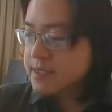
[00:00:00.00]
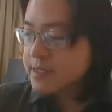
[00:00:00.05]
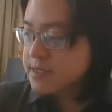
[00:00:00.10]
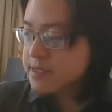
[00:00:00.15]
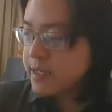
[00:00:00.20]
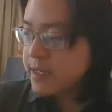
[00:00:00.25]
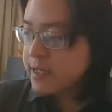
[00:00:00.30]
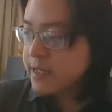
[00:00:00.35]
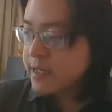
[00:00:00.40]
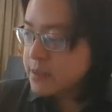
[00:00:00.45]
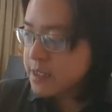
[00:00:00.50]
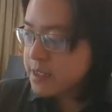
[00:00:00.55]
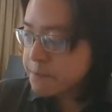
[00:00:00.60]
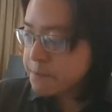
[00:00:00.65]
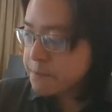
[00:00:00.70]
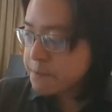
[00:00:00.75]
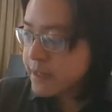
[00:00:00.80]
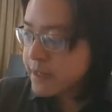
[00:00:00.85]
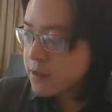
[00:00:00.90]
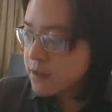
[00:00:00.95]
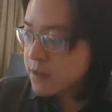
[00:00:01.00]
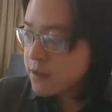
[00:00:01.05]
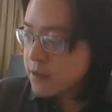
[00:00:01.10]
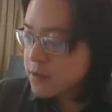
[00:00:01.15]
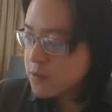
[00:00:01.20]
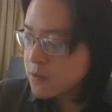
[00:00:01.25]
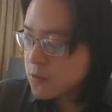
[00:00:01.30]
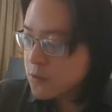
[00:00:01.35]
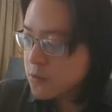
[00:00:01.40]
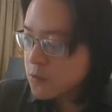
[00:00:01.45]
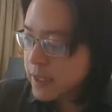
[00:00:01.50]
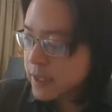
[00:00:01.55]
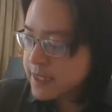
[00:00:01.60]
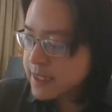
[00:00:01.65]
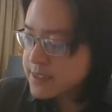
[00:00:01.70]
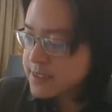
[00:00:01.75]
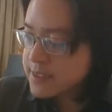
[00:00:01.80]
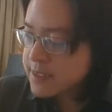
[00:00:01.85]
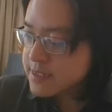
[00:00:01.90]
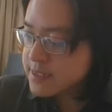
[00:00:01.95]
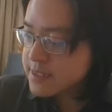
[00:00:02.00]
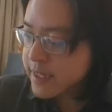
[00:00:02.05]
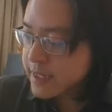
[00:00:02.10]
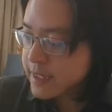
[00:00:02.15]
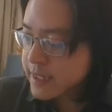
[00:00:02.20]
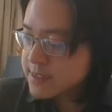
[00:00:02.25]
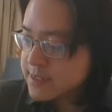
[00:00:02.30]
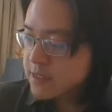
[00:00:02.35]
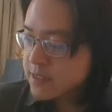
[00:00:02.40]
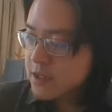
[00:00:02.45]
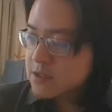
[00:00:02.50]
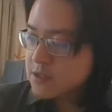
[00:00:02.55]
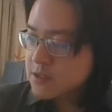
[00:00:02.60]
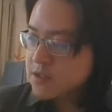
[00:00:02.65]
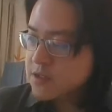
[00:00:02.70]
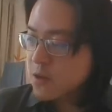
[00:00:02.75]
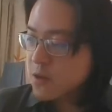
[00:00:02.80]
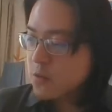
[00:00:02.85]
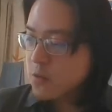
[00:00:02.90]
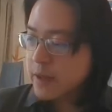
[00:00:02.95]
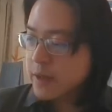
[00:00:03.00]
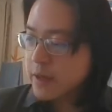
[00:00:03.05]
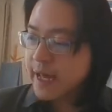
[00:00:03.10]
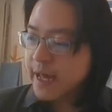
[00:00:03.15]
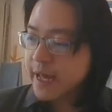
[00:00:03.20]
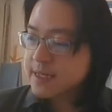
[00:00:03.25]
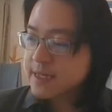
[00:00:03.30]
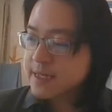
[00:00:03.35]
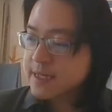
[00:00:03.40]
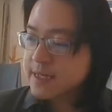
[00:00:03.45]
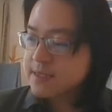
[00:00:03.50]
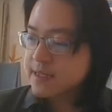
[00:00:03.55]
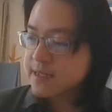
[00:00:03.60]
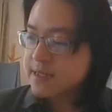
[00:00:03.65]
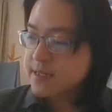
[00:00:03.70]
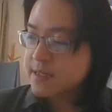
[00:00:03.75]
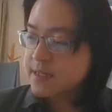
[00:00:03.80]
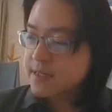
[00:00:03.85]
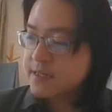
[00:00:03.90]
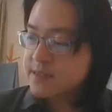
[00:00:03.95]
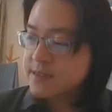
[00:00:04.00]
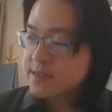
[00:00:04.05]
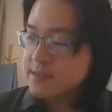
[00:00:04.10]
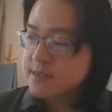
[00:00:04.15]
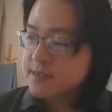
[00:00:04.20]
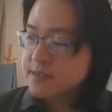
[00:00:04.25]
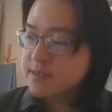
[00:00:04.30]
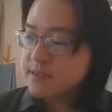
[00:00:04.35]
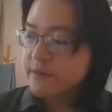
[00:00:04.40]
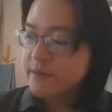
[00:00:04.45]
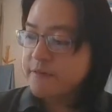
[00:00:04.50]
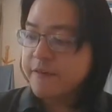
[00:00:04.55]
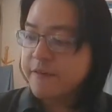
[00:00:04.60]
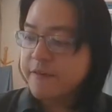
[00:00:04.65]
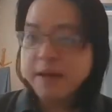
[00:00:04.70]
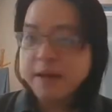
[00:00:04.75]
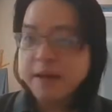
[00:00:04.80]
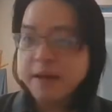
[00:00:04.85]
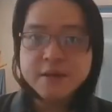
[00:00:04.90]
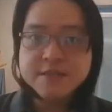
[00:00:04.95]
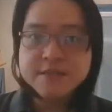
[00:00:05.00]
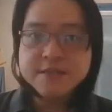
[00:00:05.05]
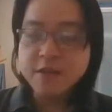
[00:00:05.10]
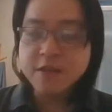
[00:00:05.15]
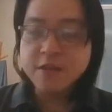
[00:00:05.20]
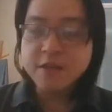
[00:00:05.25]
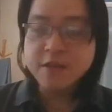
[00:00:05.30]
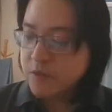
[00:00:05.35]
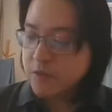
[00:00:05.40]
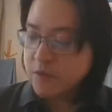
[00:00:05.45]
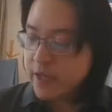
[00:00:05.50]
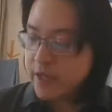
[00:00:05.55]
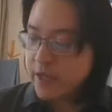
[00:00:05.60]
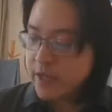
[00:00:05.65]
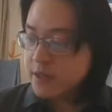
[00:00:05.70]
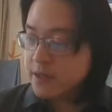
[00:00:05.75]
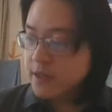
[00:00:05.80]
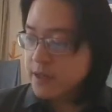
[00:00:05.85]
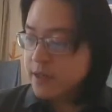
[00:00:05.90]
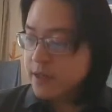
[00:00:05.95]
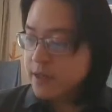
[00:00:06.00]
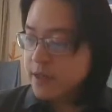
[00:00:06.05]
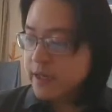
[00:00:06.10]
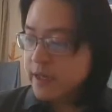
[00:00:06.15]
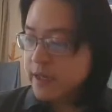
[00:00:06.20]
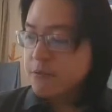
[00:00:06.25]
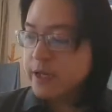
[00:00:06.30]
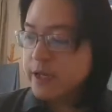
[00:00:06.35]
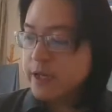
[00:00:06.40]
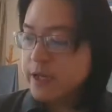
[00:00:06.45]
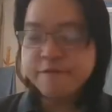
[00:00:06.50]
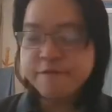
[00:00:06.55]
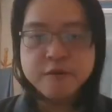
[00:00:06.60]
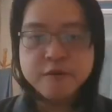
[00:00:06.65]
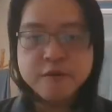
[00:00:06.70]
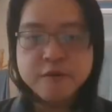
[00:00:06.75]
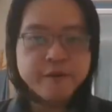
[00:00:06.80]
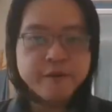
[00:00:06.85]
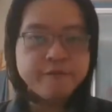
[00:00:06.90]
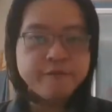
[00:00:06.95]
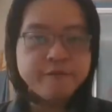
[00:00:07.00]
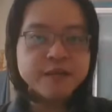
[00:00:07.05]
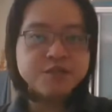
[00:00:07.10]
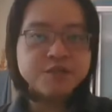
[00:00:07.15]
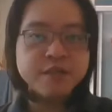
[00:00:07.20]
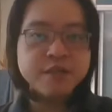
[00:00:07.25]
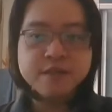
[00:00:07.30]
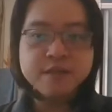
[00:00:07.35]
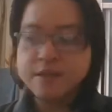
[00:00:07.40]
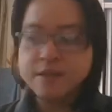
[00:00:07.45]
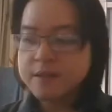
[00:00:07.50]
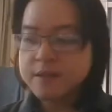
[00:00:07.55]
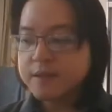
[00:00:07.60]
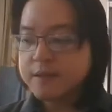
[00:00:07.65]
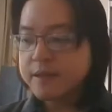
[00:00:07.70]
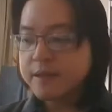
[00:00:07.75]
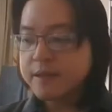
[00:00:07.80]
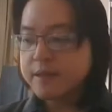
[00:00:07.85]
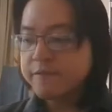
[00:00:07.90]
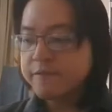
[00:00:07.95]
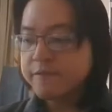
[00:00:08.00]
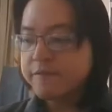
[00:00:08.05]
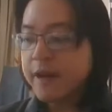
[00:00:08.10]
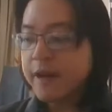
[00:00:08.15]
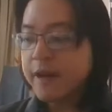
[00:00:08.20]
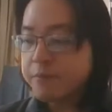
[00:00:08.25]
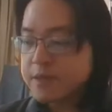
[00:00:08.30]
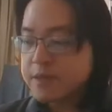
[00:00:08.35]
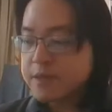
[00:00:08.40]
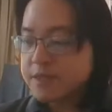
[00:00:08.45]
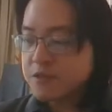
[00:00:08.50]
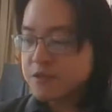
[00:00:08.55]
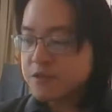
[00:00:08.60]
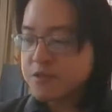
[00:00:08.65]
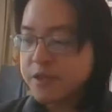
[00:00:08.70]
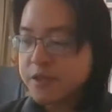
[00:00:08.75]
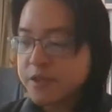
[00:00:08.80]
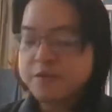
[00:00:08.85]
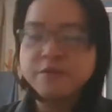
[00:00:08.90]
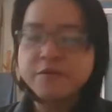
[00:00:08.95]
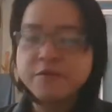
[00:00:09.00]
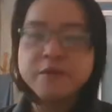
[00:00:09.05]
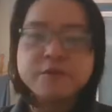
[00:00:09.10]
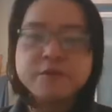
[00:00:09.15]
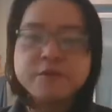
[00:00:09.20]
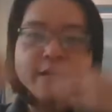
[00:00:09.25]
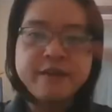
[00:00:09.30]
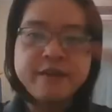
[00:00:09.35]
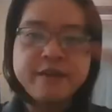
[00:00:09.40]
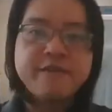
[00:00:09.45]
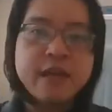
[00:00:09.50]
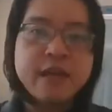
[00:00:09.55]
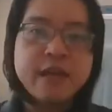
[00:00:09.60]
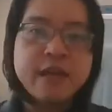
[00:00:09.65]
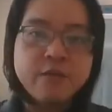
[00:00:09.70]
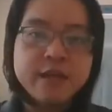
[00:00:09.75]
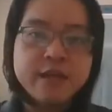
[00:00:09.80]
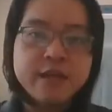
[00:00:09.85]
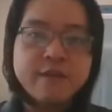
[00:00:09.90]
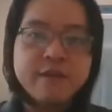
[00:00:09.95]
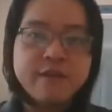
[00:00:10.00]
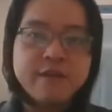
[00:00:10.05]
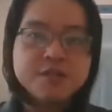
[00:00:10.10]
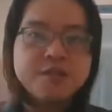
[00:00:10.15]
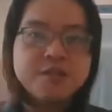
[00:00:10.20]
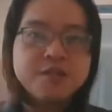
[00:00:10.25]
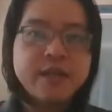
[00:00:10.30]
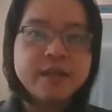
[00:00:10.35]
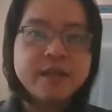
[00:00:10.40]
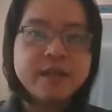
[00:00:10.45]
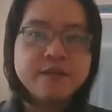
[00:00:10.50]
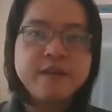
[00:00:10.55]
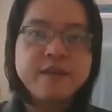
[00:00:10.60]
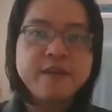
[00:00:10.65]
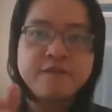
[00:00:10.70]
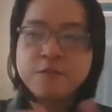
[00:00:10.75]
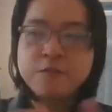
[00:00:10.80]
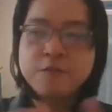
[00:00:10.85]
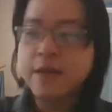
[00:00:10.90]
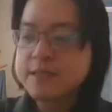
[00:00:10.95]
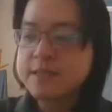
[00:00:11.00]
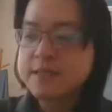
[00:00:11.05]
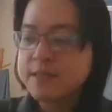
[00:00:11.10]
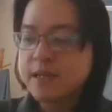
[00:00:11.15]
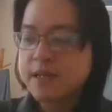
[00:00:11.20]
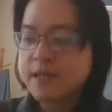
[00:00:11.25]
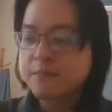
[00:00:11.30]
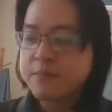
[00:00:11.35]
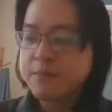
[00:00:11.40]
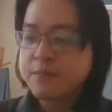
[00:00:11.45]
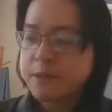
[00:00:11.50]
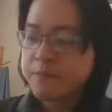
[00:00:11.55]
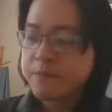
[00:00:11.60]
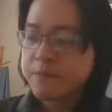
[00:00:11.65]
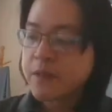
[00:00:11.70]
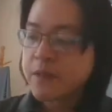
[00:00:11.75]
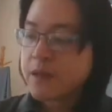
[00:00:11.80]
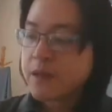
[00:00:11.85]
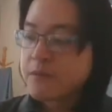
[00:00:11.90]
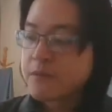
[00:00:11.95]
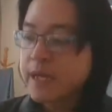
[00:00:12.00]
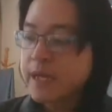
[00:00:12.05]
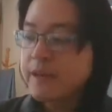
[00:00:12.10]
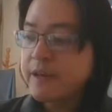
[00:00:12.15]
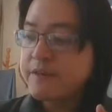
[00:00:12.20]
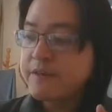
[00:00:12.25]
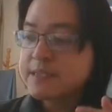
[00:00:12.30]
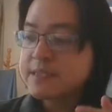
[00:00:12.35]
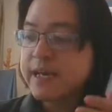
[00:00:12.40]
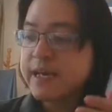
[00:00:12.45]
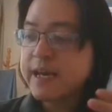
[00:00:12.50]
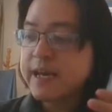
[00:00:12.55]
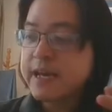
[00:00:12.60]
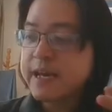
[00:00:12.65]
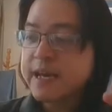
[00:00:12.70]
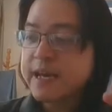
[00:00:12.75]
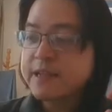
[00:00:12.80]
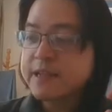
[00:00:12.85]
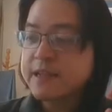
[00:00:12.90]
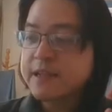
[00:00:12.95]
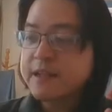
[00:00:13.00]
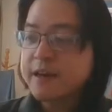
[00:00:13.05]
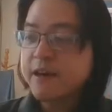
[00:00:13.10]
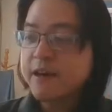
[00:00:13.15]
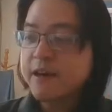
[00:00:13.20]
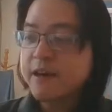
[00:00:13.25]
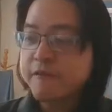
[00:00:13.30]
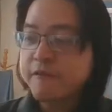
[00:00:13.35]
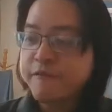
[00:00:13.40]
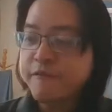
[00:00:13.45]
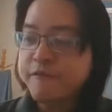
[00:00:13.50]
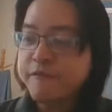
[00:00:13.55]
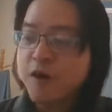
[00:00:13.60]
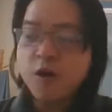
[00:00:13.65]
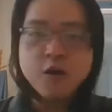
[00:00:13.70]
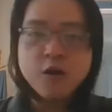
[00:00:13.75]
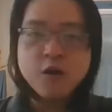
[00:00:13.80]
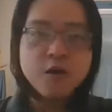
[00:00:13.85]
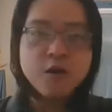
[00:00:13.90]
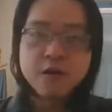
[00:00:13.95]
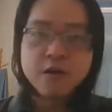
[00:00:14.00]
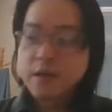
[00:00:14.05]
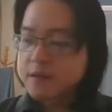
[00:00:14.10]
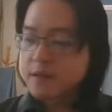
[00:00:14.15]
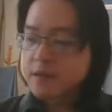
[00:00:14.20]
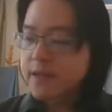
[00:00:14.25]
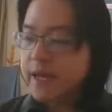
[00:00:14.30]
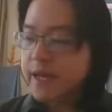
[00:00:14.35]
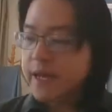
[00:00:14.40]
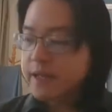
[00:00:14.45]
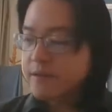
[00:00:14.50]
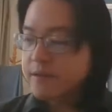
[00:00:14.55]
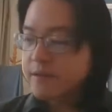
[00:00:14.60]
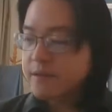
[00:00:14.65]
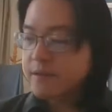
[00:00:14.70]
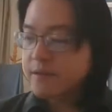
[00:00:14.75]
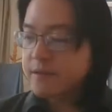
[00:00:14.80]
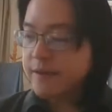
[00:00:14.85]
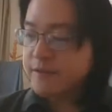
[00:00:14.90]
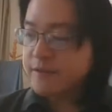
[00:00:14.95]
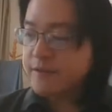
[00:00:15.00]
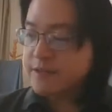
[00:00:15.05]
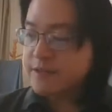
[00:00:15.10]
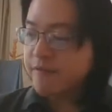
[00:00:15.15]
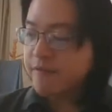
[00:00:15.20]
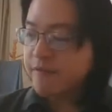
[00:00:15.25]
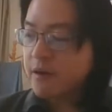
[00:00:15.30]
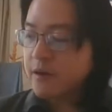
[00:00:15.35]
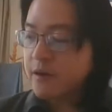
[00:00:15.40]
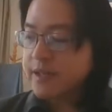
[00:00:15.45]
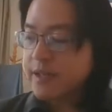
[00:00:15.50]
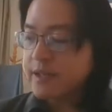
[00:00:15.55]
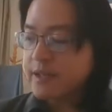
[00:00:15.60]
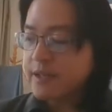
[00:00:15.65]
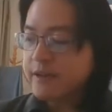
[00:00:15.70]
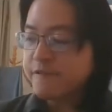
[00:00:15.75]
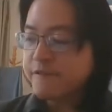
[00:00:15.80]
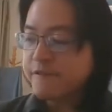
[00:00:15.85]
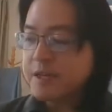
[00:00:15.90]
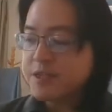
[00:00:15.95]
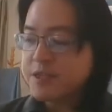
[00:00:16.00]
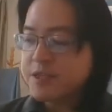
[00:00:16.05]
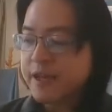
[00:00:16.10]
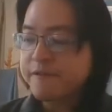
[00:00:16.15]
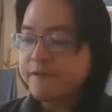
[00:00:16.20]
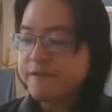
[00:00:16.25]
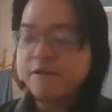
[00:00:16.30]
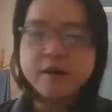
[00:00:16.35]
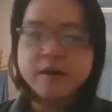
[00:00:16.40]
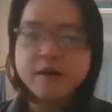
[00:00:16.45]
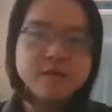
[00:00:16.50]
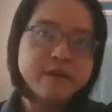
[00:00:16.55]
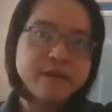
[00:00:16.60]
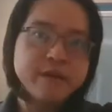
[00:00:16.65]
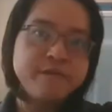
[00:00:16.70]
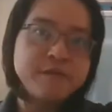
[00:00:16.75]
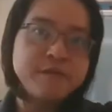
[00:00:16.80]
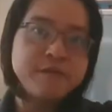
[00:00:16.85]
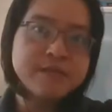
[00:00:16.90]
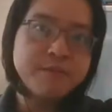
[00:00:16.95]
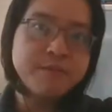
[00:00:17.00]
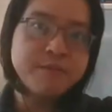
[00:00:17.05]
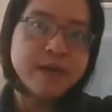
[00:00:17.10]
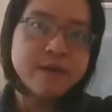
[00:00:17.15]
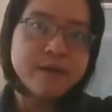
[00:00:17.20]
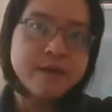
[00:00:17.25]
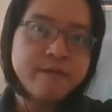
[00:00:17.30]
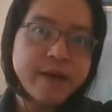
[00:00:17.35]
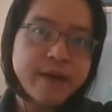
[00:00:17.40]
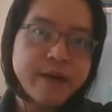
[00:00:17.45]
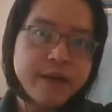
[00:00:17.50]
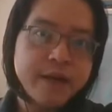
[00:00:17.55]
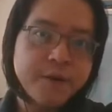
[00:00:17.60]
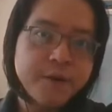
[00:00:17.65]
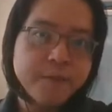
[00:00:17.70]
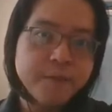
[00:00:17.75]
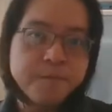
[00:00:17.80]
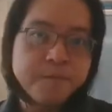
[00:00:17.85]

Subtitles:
it will depend on what is this x. So when x is 5.03, it will give you the function 5.03. You will evaluate the function and give you what is the number, right? If it's at 4, then if it's 4, then the function at 4, it will give you some other value.